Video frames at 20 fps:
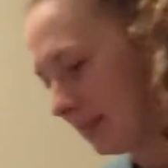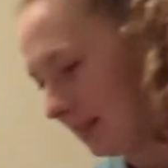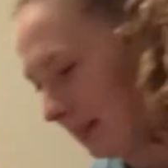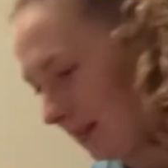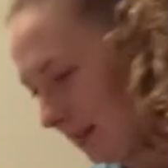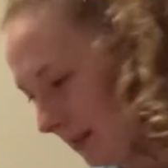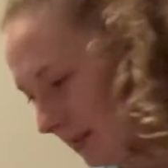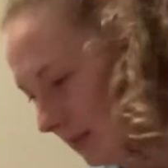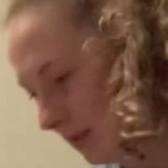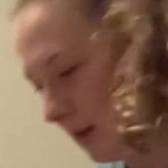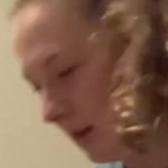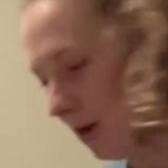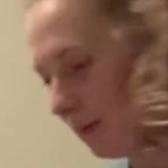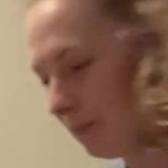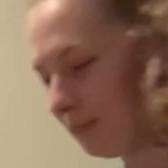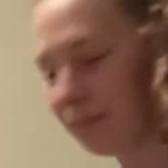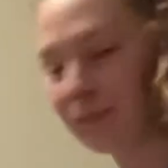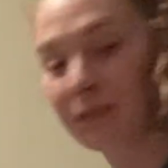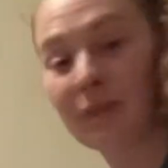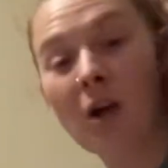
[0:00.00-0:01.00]
So,
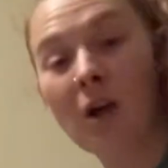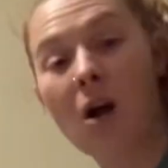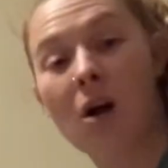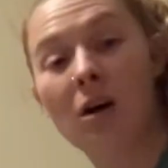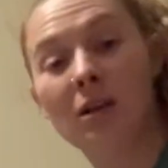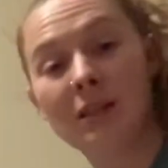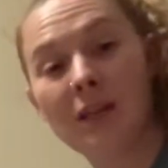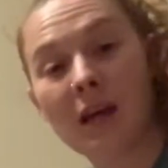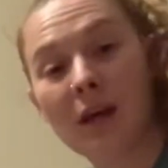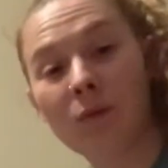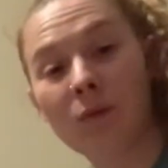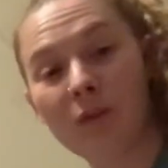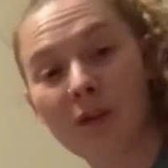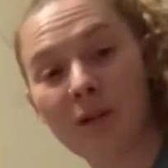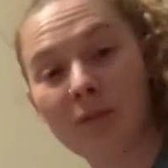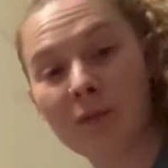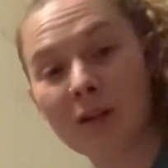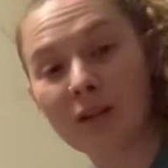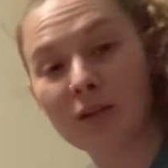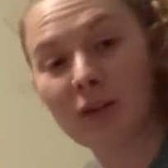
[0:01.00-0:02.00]
all done with
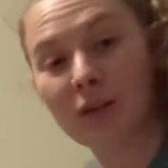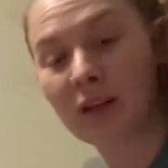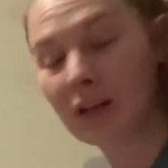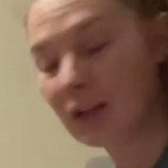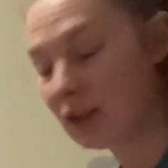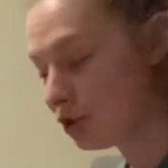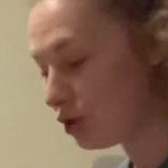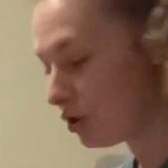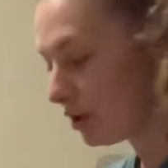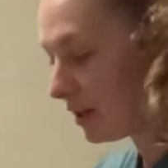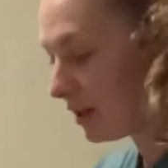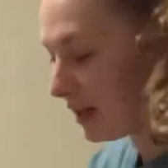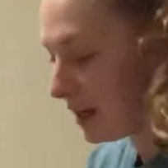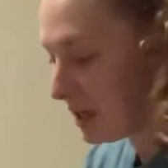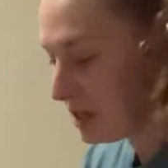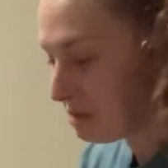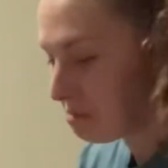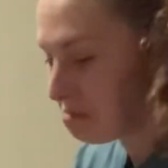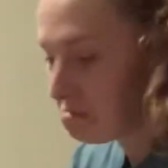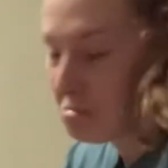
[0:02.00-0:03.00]
muzzle
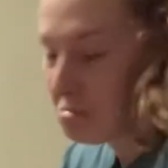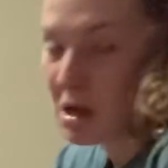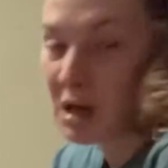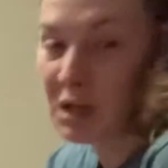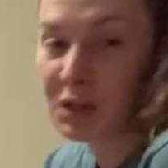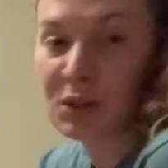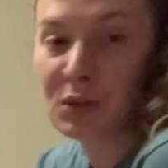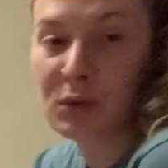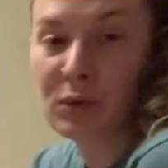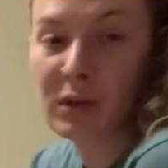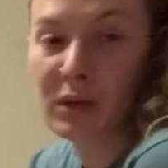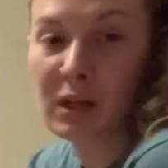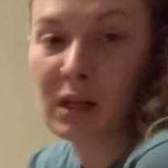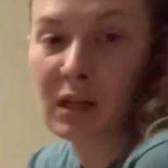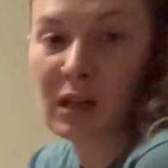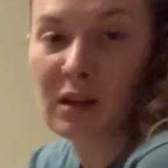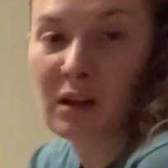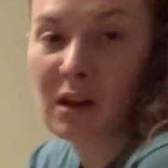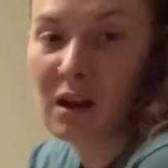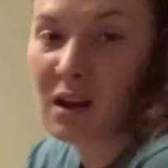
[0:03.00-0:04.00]
conditioning. Might do
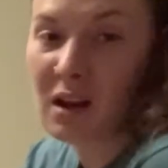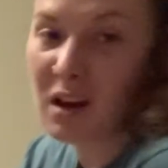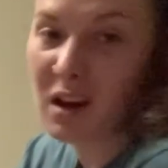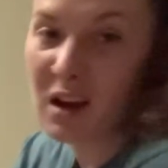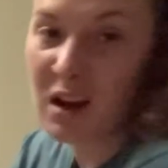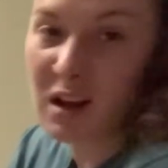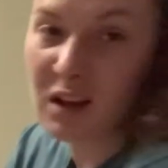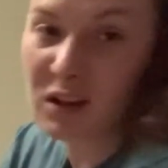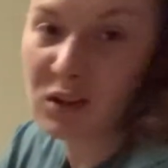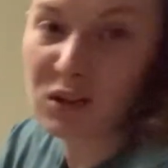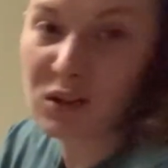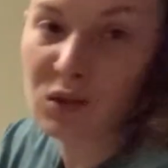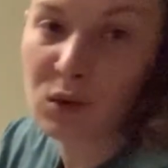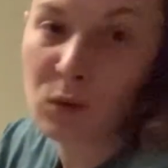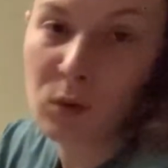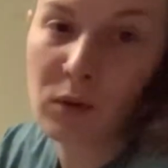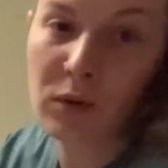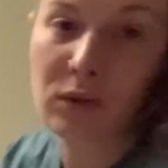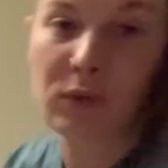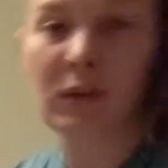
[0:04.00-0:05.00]
it 2
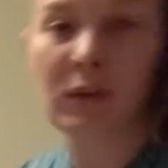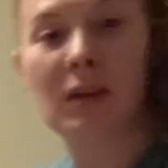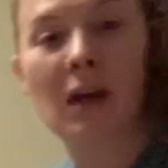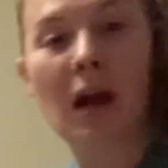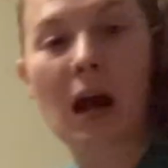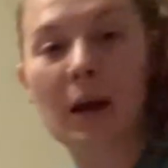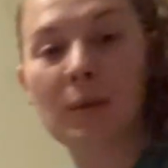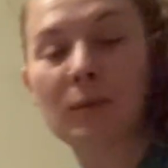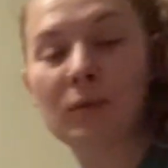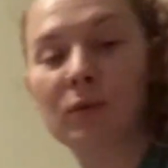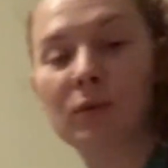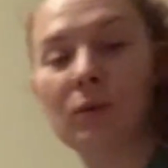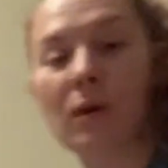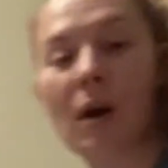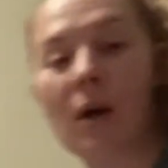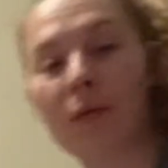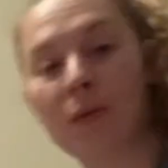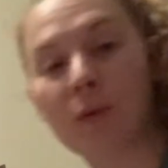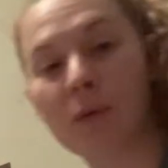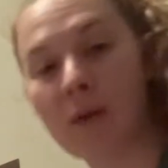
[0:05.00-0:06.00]
or 3 times
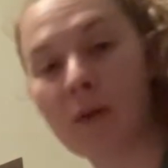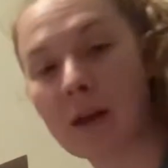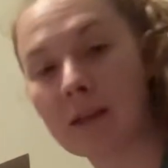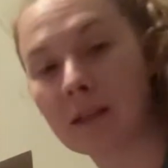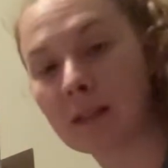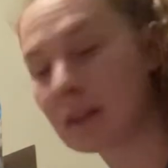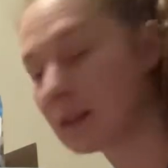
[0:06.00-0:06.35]
throughout the rest of the